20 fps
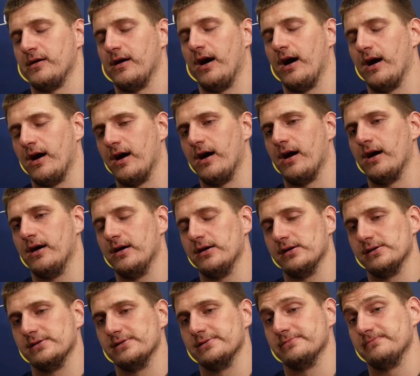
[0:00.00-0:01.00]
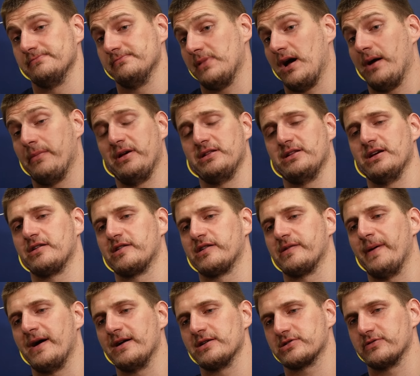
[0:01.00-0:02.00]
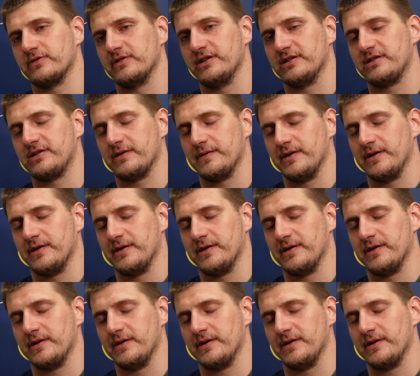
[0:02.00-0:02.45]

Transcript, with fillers: I mean, there is a bunch of it.